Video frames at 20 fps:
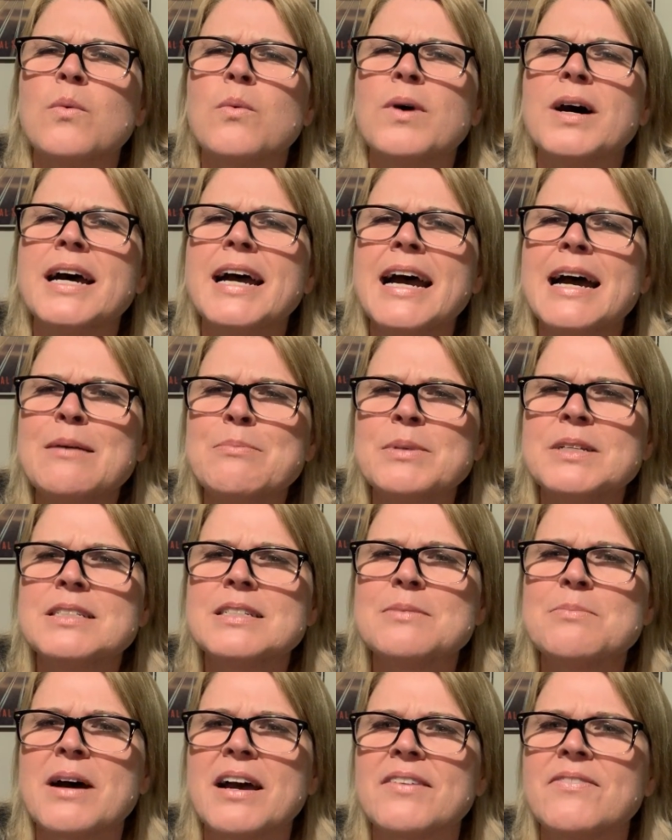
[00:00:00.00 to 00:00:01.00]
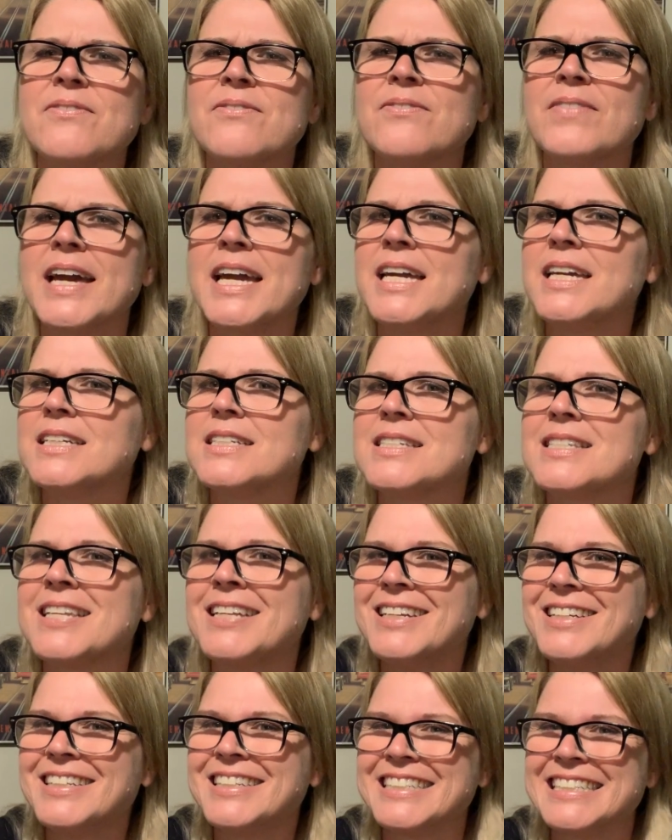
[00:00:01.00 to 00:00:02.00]
what happened to my
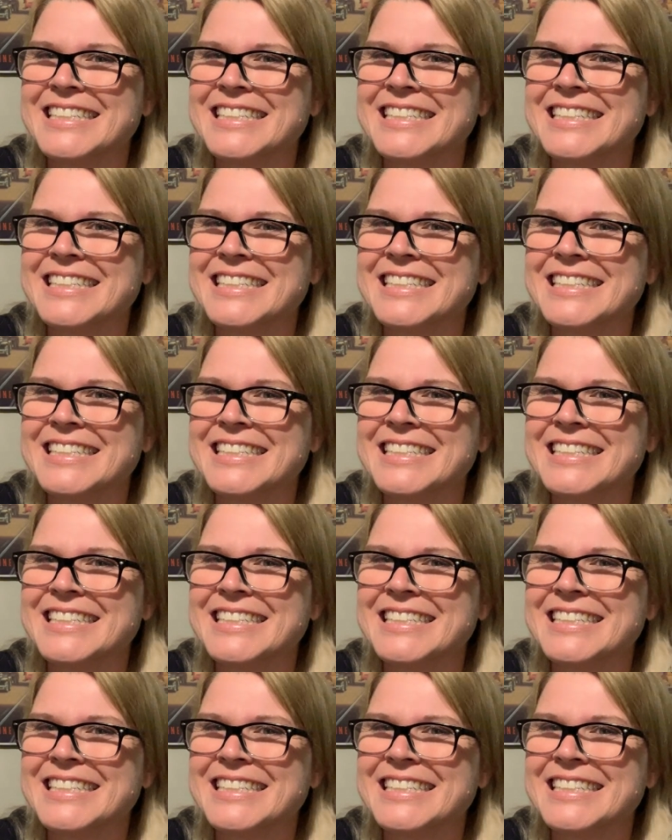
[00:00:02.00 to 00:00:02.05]
face?